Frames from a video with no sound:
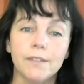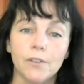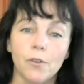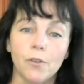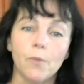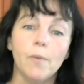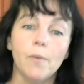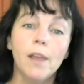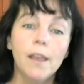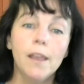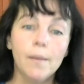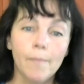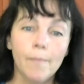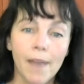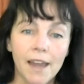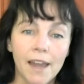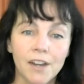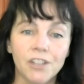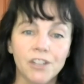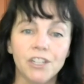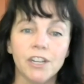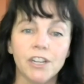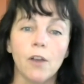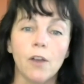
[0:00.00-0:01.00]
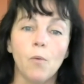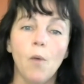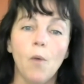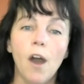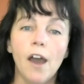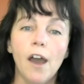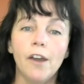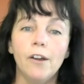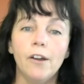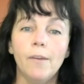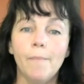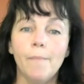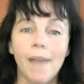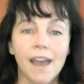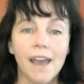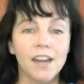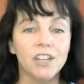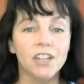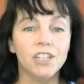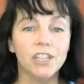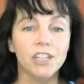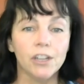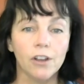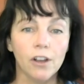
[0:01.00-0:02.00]
So managing our water,
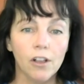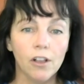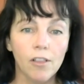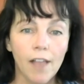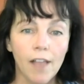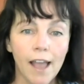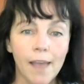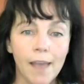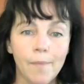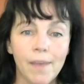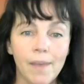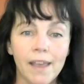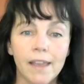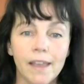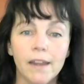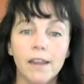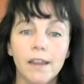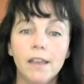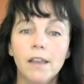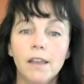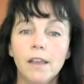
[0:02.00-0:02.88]
managing our climate,